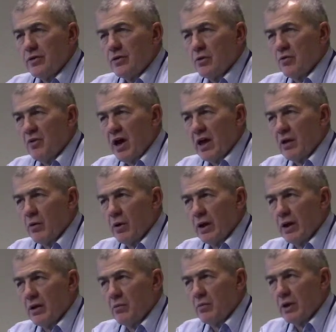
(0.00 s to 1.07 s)
to
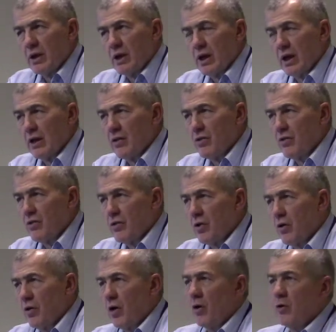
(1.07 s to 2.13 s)
evaluate it because you
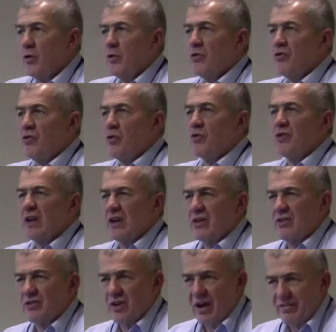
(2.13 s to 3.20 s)
don't know who's
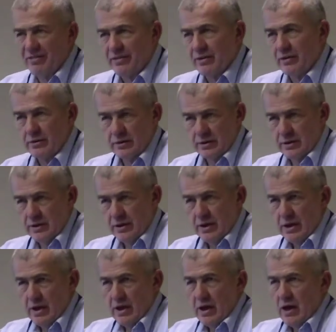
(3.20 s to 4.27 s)
using stuff.
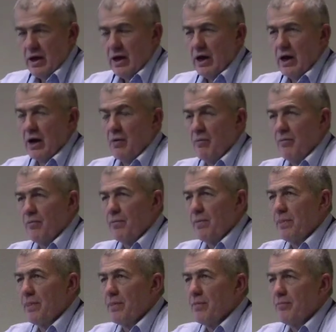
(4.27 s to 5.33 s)
Um,
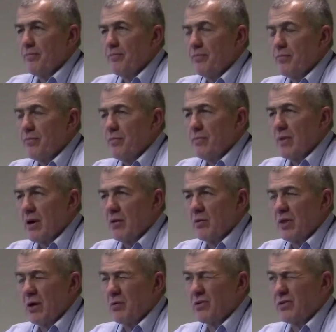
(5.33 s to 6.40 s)

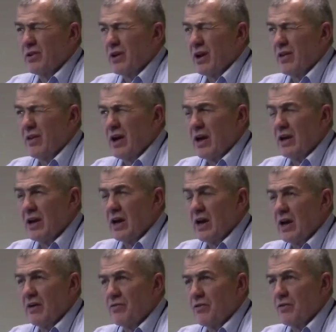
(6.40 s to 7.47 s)
that, that was kind of the idea
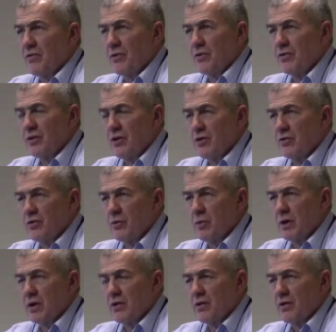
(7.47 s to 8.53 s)
I had for the first year or two
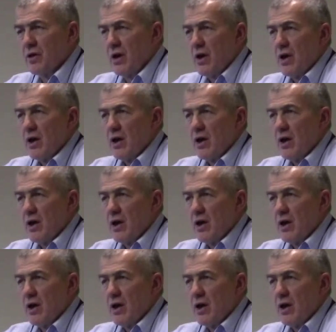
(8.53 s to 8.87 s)
because